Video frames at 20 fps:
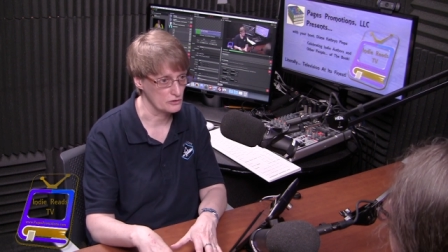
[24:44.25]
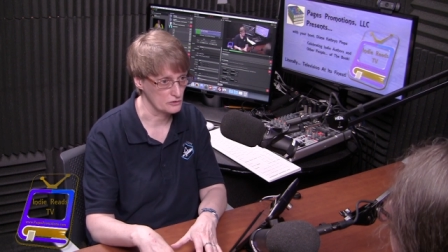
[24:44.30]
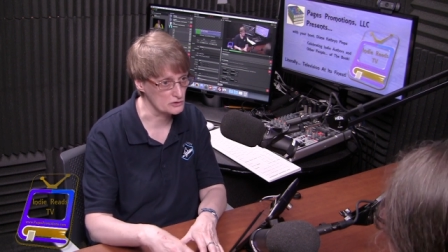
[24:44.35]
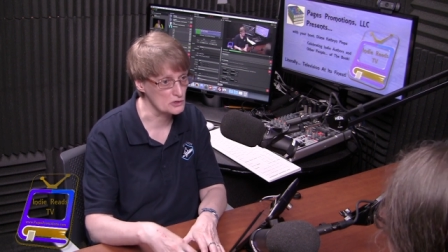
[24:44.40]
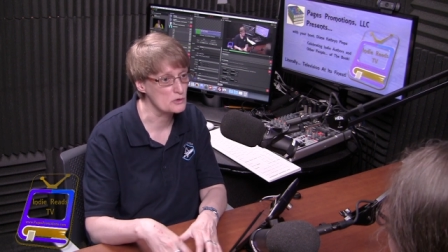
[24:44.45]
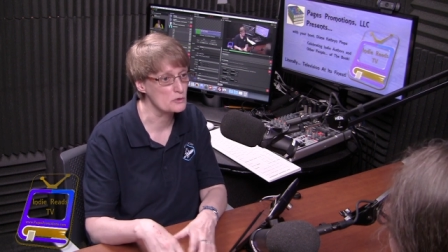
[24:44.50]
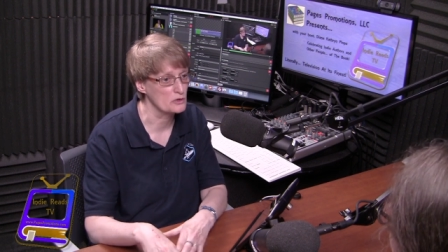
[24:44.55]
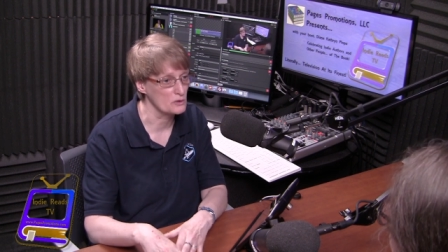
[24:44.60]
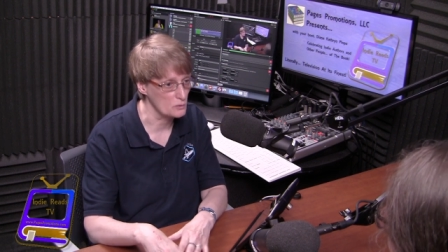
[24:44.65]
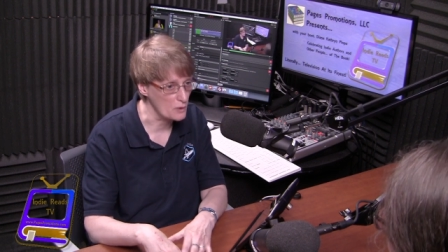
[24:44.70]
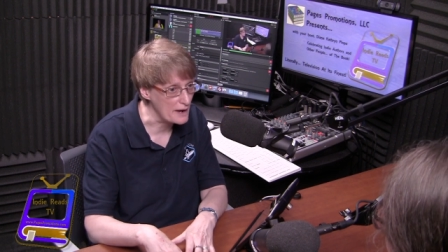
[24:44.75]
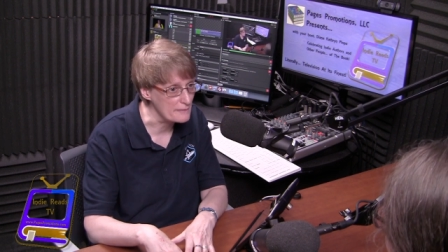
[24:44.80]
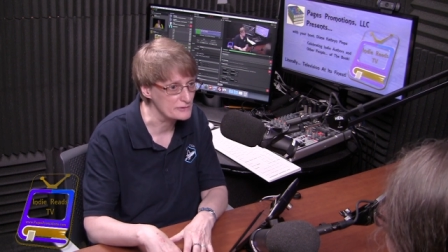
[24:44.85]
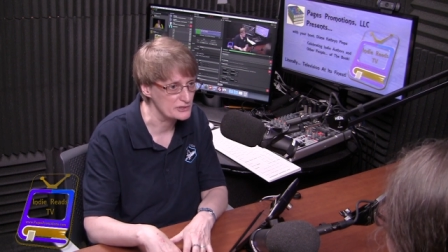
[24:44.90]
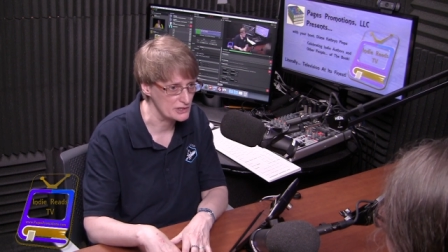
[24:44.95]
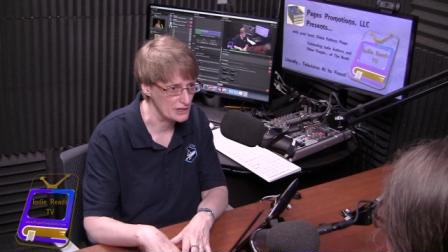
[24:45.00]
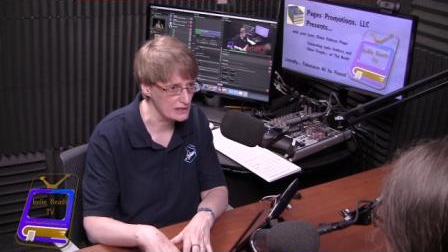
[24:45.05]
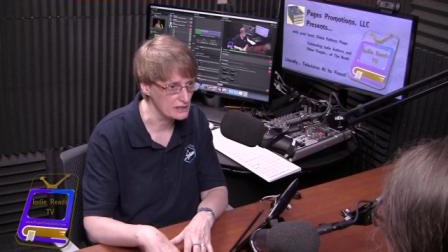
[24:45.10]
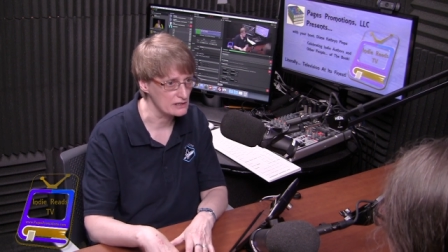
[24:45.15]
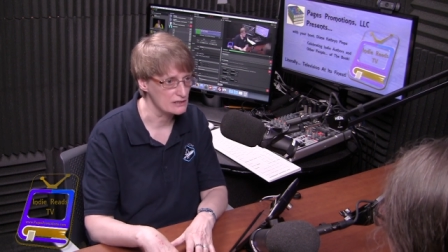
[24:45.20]
through the
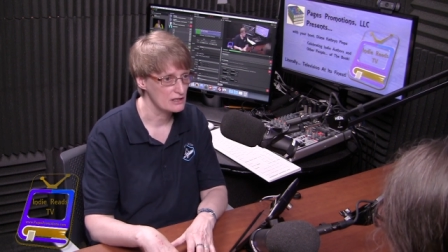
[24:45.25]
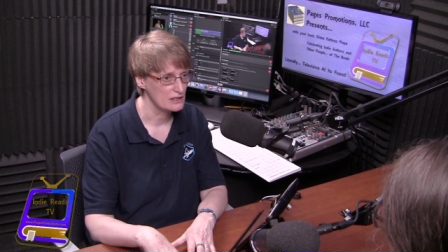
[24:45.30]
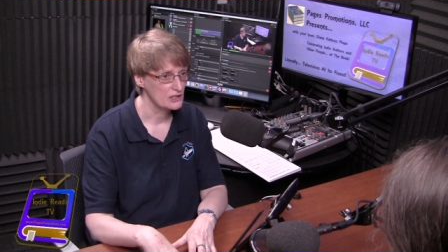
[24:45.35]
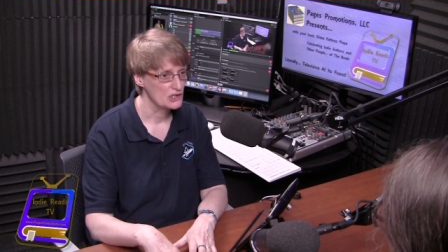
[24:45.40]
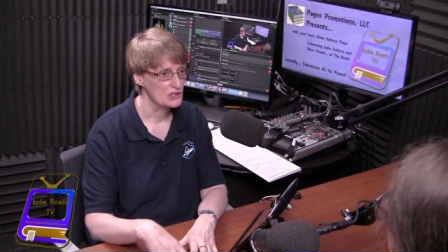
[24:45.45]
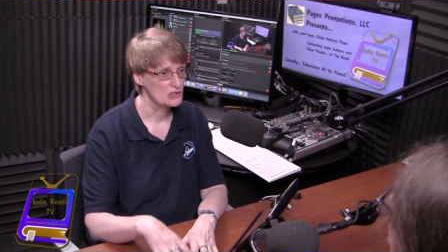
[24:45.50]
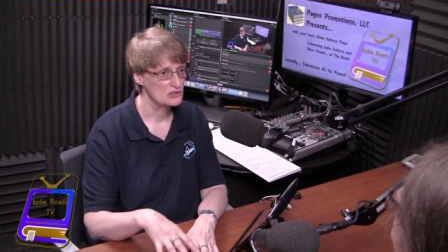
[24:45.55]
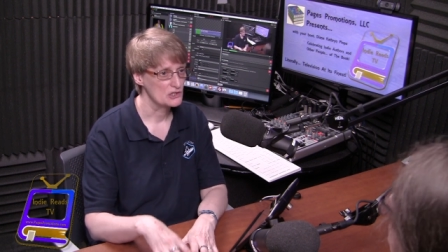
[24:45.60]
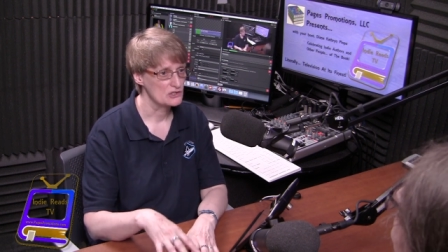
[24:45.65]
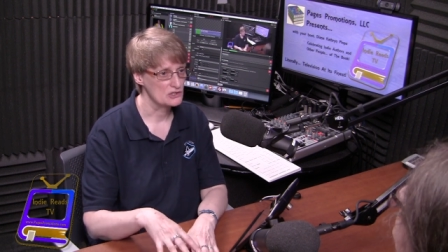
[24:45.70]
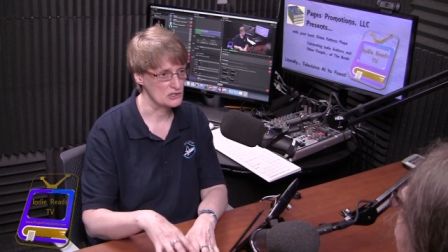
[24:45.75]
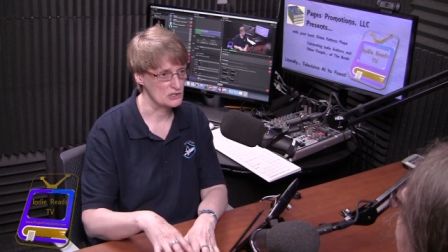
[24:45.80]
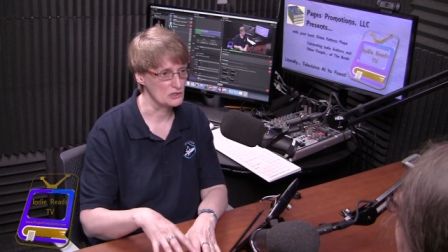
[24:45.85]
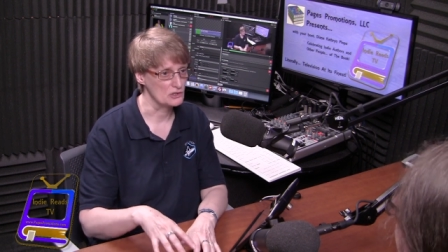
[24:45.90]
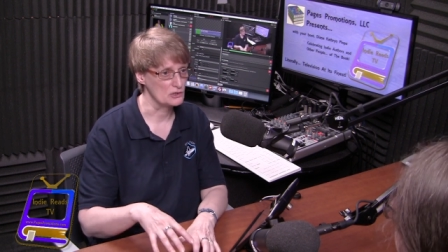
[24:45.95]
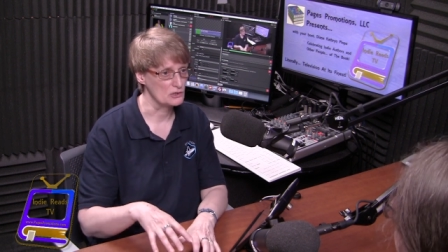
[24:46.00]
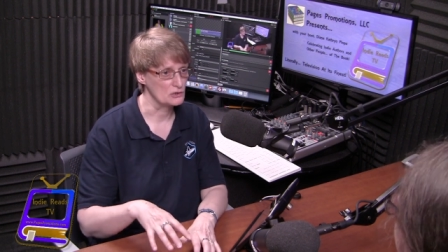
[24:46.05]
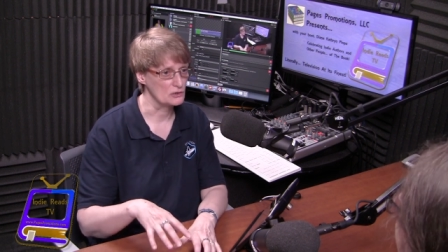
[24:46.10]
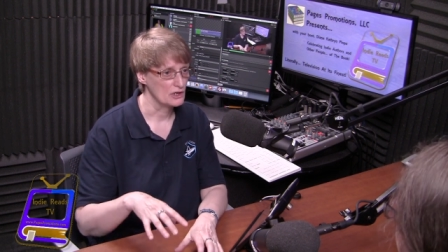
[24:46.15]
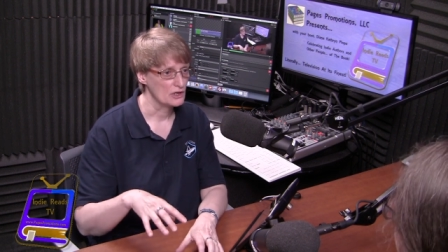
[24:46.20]
website
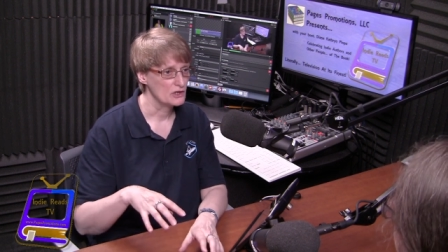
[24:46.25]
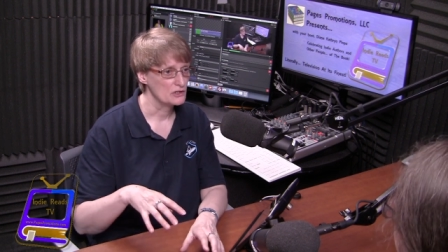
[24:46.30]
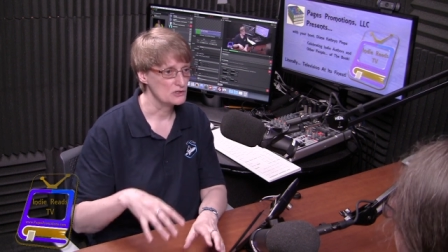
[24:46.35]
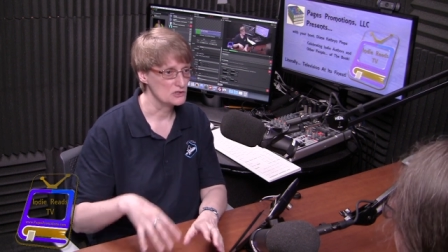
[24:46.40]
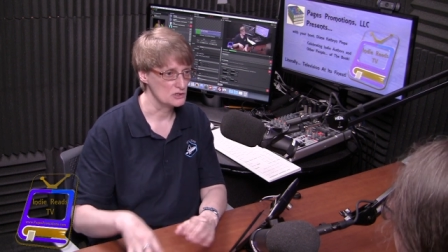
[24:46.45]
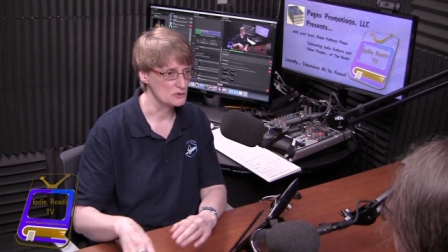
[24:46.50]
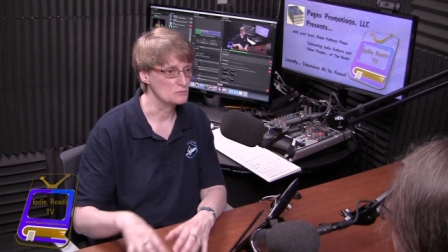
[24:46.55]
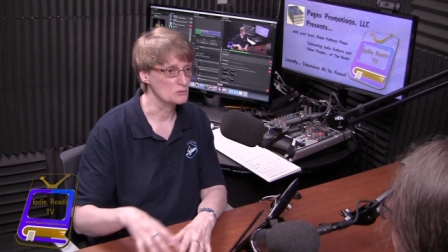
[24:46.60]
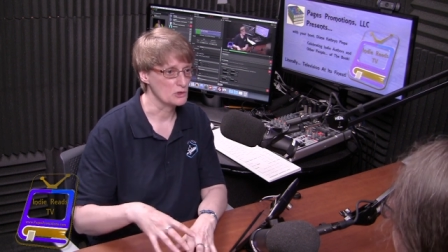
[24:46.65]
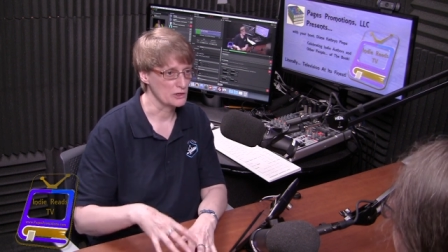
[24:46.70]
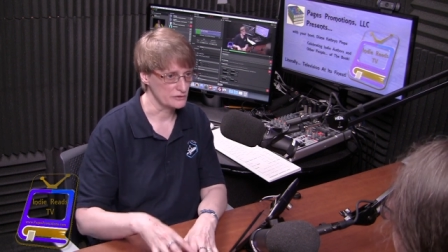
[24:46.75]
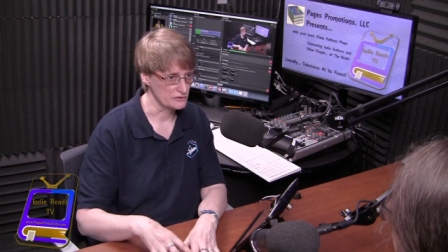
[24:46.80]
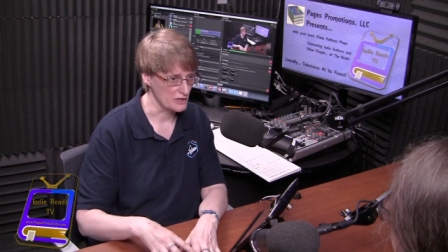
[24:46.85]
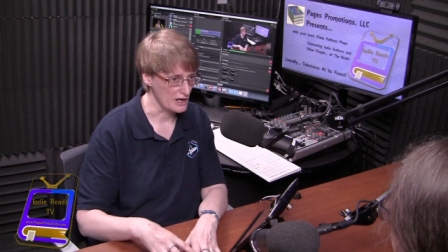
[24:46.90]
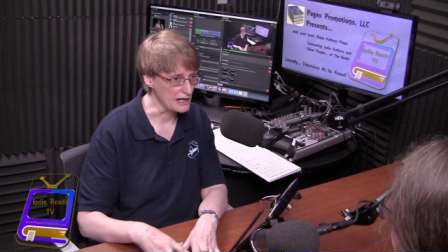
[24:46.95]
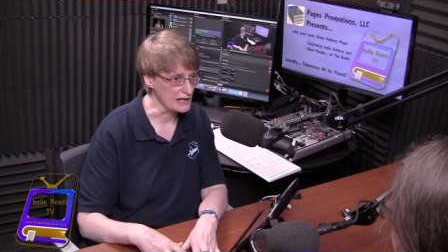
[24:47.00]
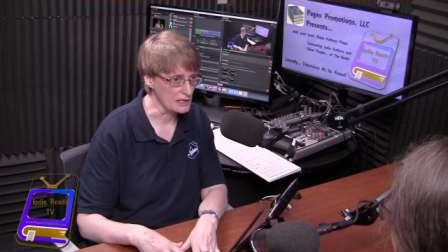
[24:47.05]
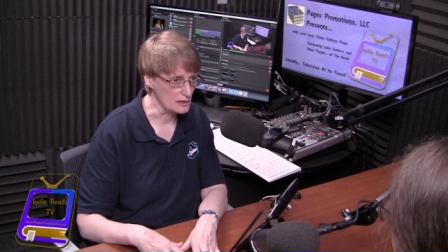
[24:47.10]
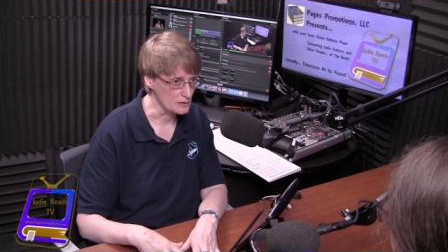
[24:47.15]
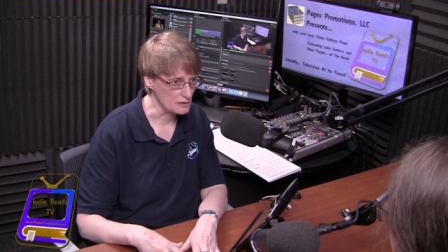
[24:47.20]
to do more
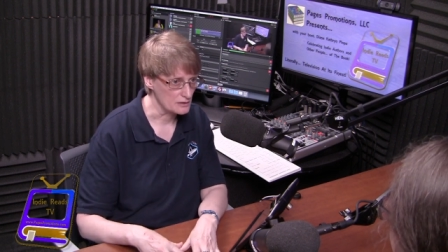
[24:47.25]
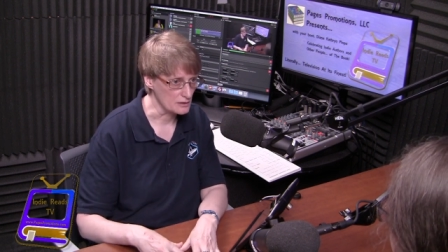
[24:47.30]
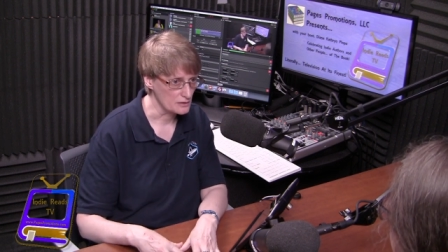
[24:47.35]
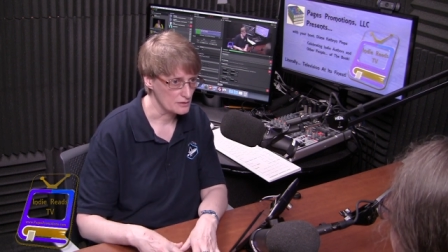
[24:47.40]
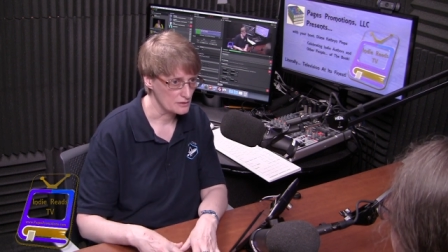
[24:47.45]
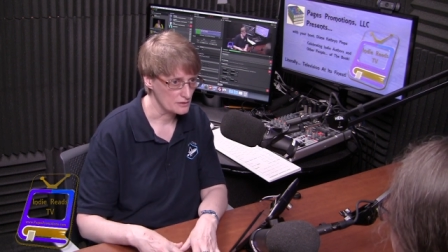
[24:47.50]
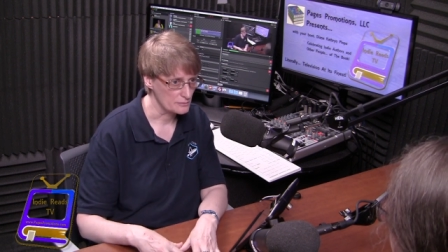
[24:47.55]
writing